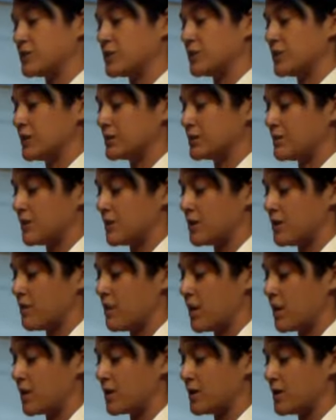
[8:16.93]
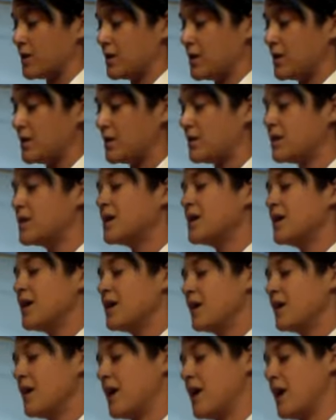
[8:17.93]
So this middle parting here,
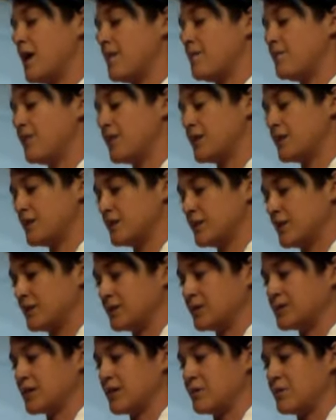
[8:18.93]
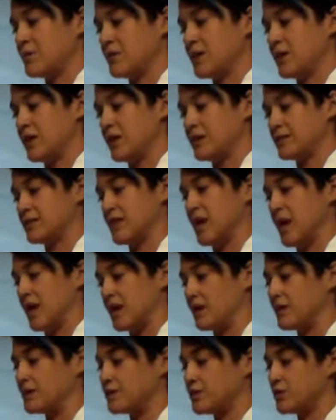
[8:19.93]
this is going to be the inside.
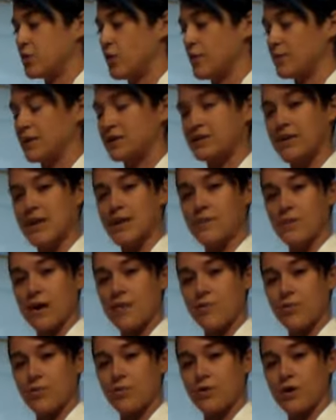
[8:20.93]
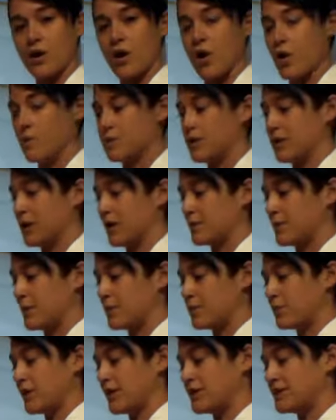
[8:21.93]
So I'm going to take my moon comb and I'm going
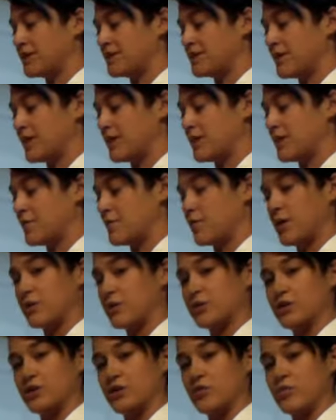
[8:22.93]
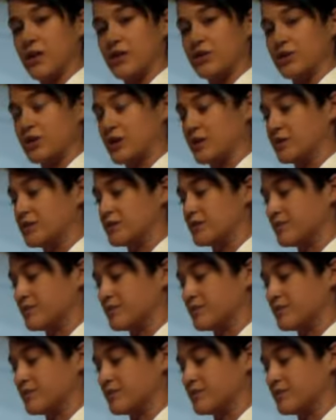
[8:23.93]
to place this in at about 2 inches.